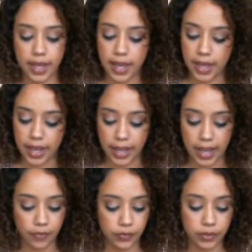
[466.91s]

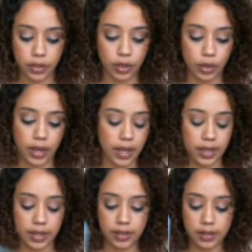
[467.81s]

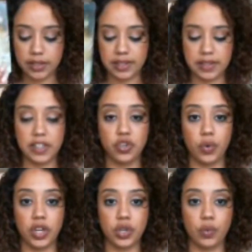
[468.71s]
This is a
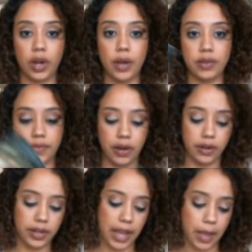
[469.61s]
situation where I was
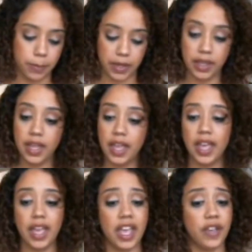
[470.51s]
very unhappy.
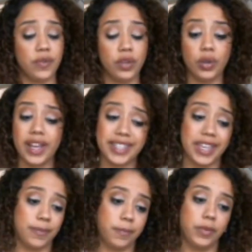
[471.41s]
If you guys
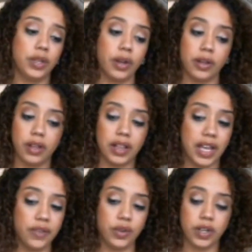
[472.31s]
keep, you know, a
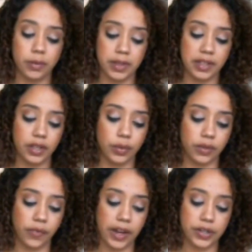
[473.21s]
lot of you are going to be dealing with
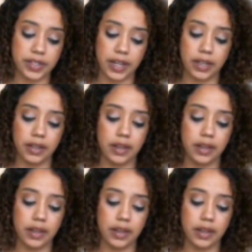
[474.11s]
a fire sign.